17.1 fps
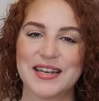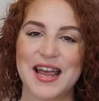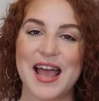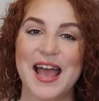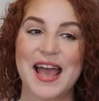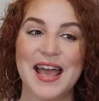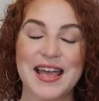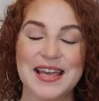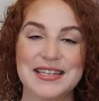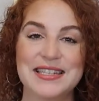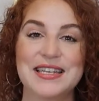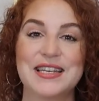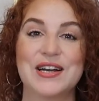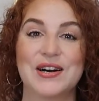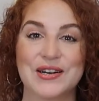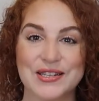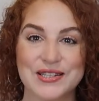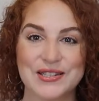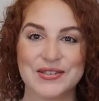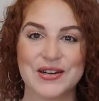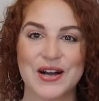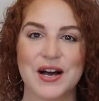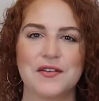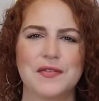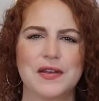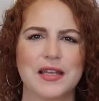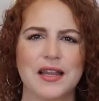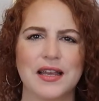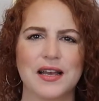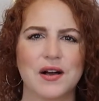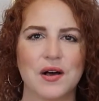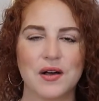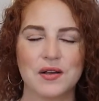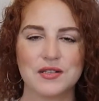And he also got me like
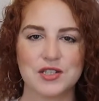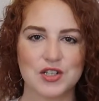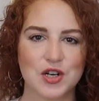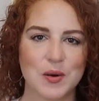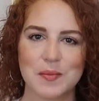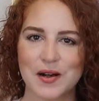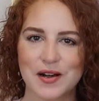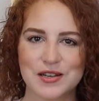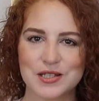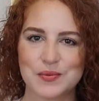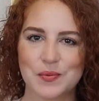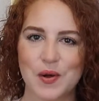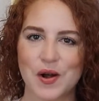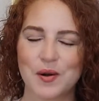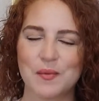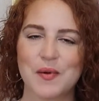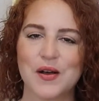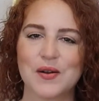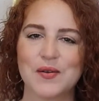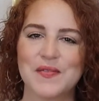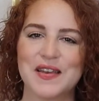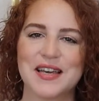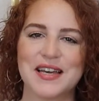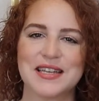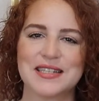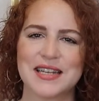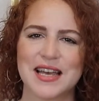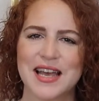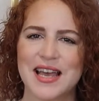a Starbucks water bottle because